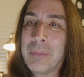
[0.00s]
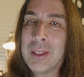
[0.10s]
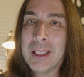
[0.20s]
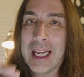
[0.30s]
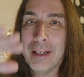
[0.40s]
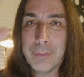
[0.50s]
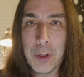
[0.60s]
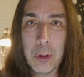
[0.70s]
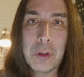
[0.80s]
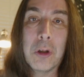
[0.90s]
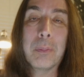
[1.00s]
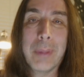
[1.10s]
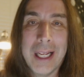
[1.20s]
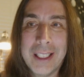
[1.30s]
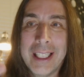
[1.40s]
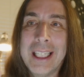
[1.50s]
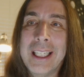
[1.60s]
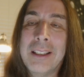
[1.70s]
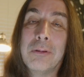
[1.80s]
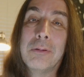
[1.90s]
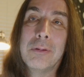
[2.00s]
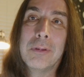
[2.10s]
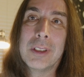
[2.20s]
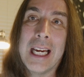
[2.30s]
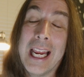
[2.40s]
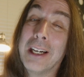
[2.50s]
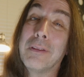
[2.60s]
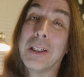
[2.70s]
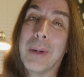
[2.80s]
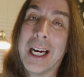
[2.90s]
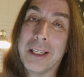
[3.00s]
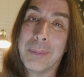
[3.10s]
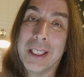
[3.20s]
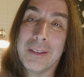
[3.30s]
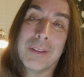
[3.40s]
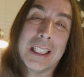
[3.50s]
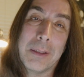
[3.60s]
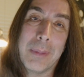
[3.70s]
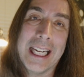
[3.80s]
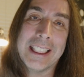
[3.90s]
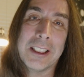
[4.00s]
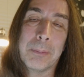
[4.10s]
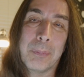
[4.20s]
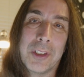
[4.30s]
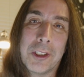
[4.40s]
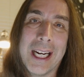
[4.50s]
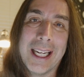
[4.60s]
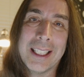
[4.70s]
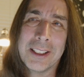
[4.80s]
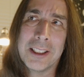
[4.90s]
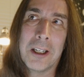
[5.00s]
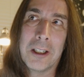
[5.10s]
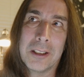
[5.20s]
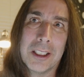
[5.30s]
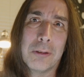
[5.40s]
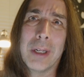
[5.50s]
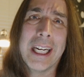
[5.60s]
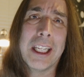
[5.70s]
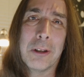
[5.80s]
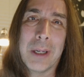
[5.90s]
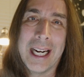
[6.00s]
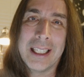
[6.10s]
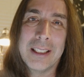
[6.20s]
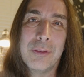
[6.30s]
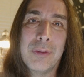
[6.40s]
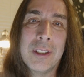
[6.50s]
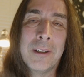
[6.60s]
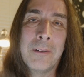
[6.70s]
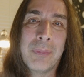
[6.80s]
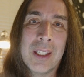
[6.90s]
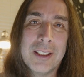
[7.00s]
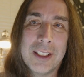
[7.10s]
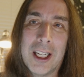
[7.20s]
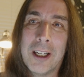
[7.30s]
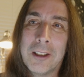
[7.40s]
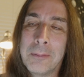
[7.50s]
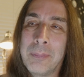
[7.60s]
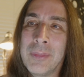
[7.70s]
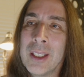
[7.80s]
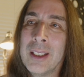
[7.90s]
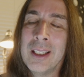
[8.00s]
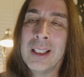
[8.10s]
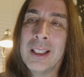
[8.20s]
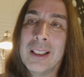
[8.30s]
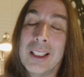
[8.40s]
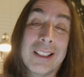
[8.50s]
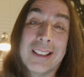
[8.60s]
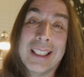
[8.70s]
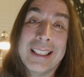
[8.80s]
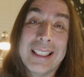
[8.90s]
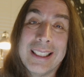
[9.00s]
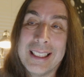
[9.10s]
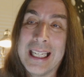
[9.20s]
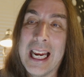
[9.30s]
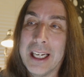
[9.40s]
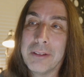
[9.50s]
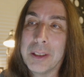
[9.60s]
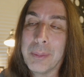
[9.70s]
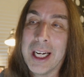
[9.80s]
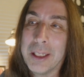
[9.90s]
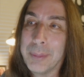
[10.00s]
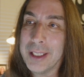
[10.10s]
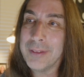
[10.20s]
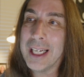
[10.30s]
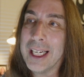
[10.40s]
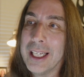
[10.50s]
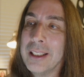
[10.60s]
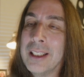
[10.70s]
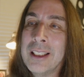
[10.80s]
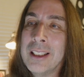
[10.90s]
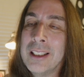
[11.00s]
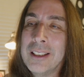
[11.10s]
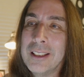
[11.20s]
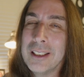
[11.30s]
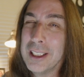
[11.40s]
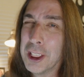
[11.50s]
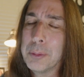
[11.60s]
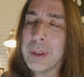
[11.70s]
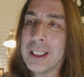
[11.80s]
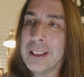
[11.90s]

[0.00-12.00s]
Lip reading: that vocal melody kind of reminded me of an Imagine Dragons song, the Radioactive song. It just kind of reminded me of that a little bit.